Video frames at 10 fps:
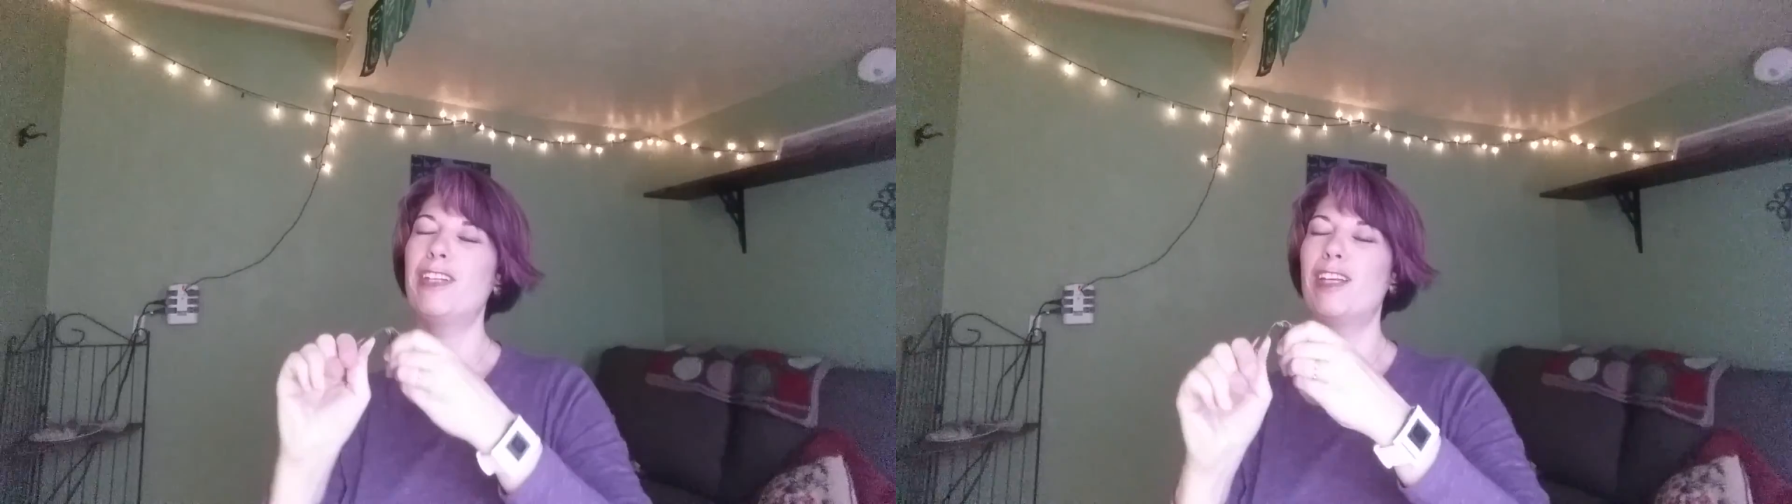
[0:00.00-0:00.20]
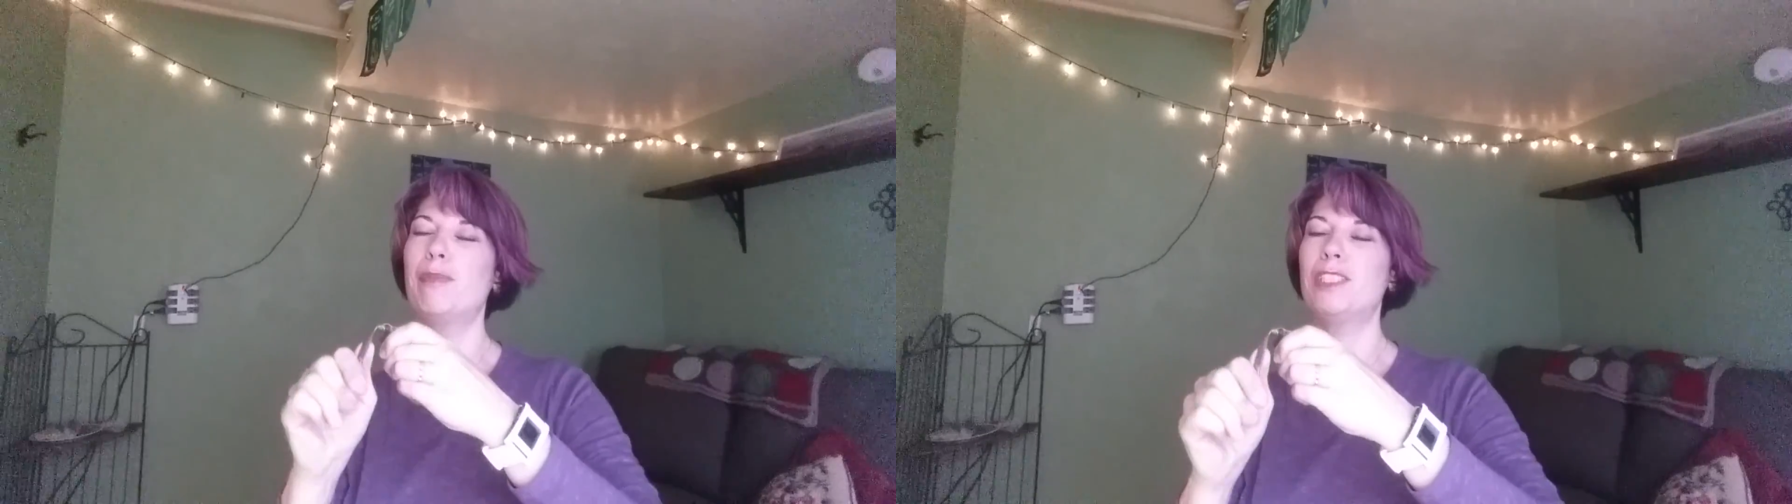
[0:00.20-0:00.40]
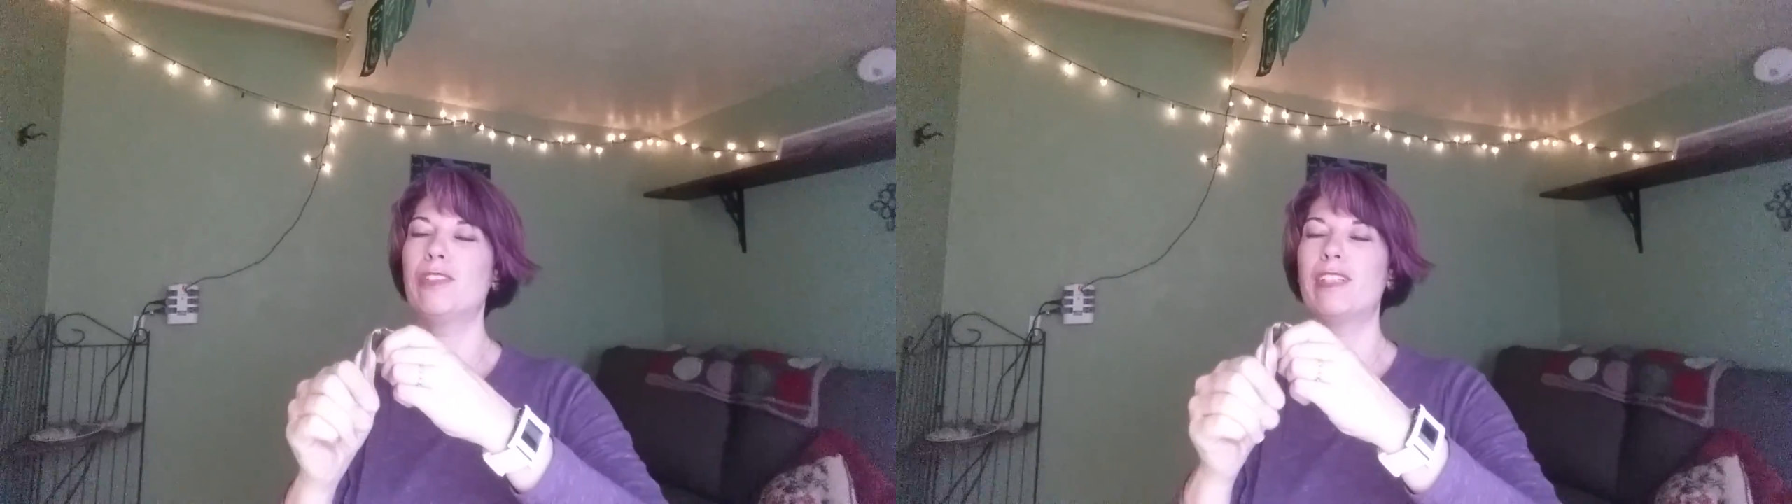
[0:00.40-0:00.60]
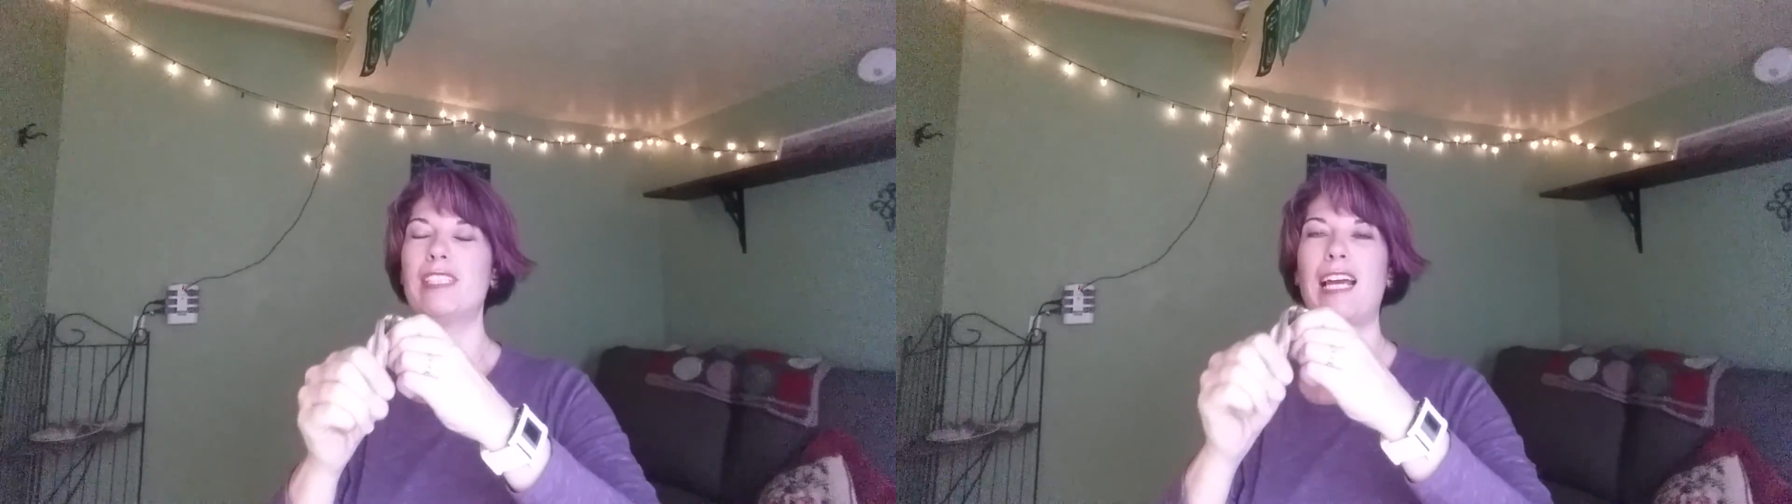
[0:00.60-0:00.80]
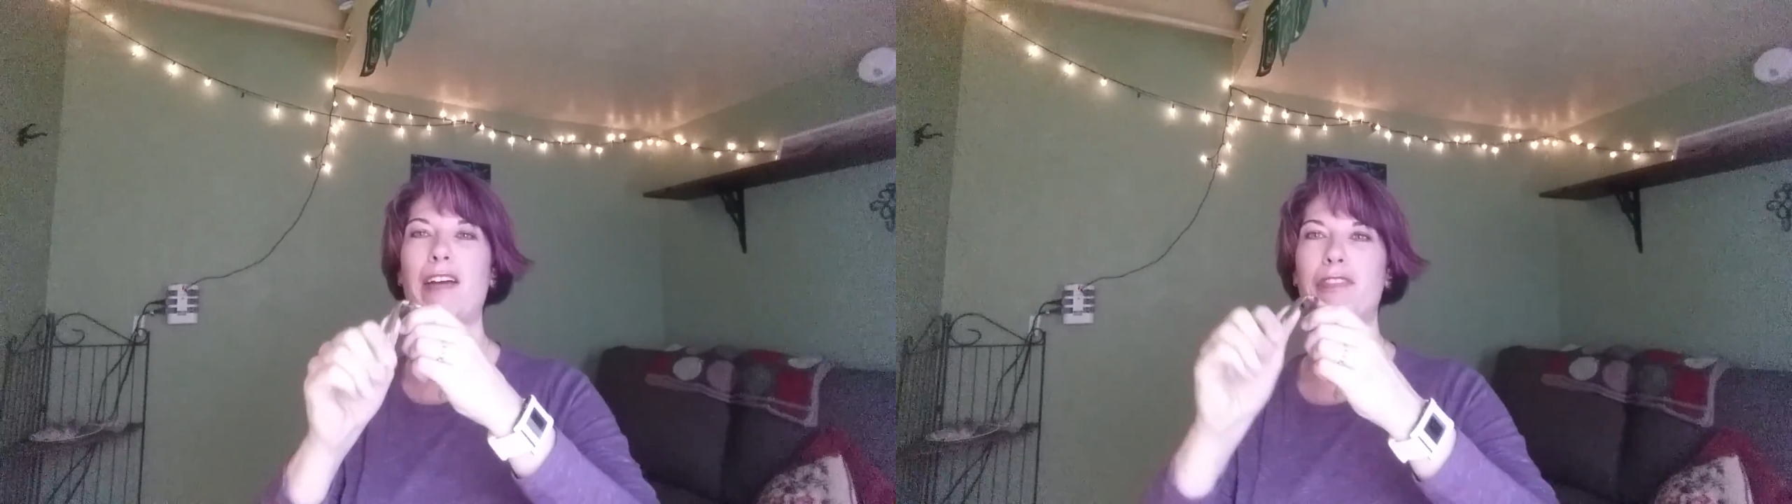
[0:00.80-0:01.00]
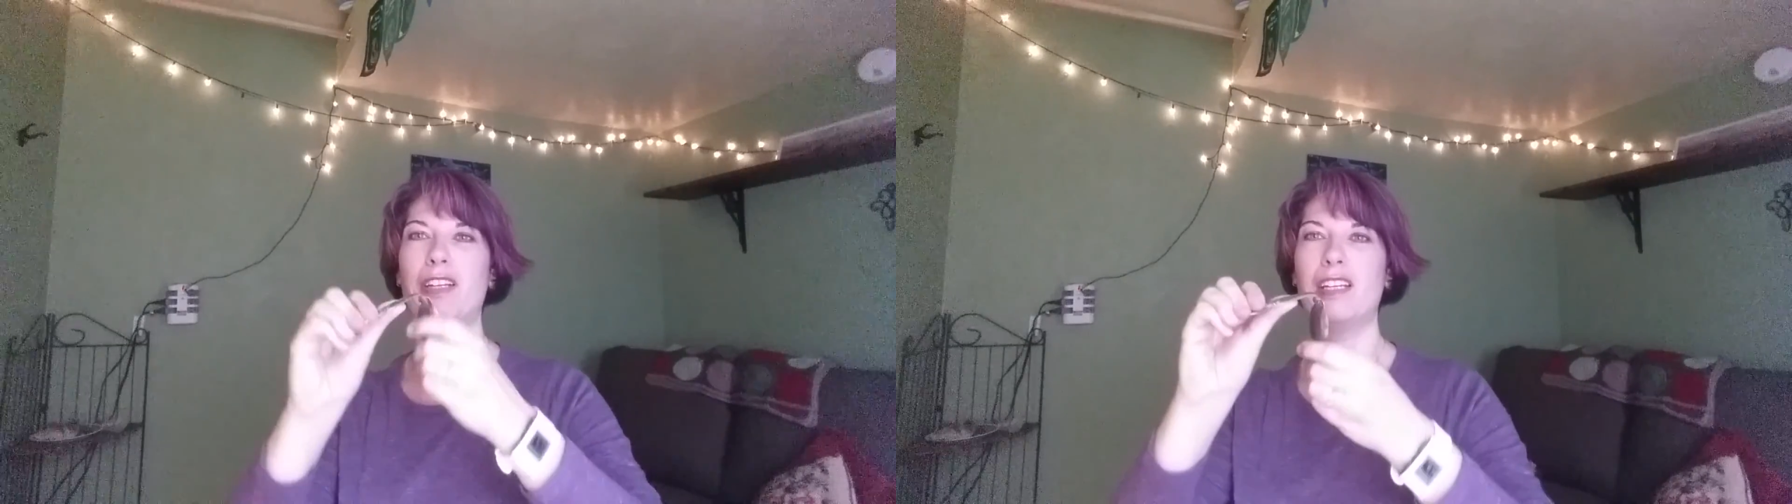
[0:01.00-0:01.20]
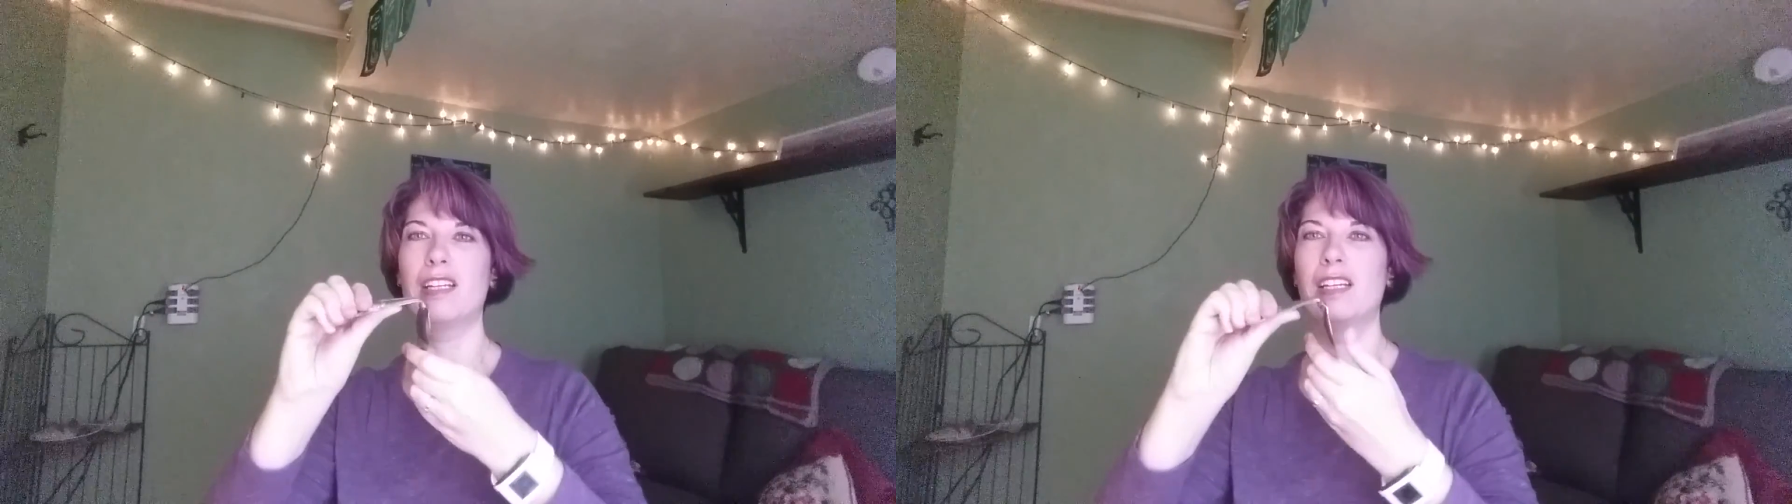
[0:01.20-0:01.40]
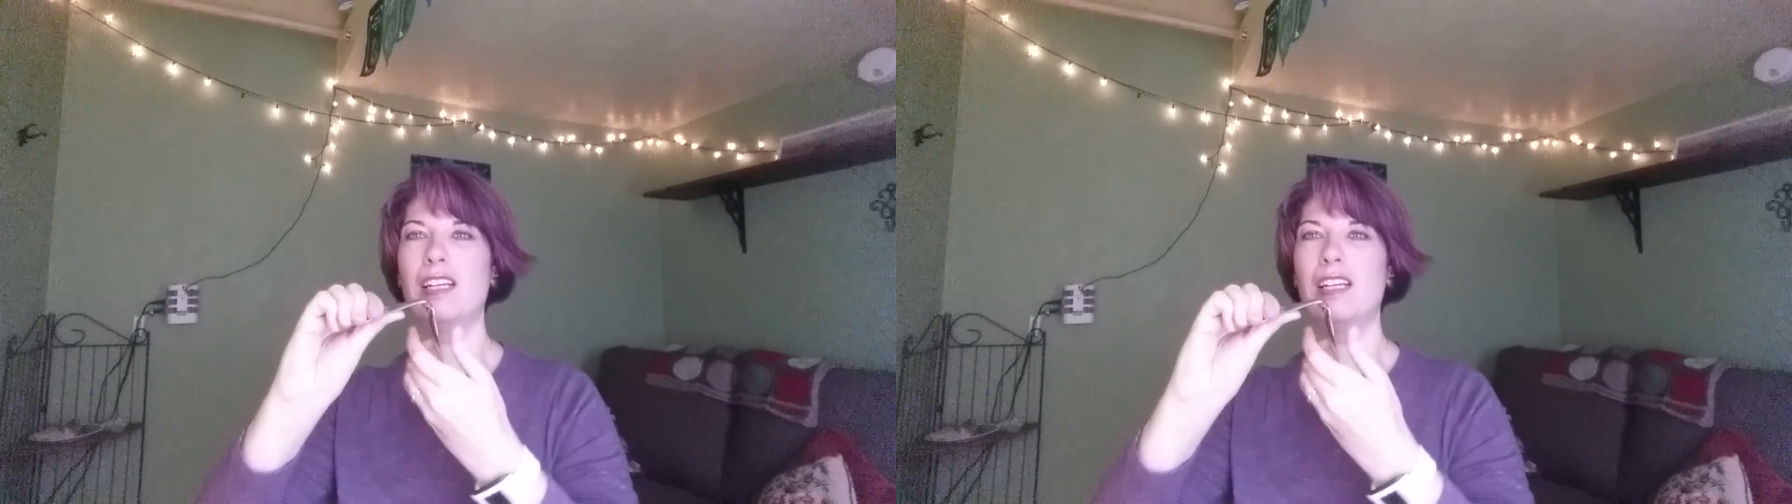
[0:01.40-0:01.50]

the image of the taffy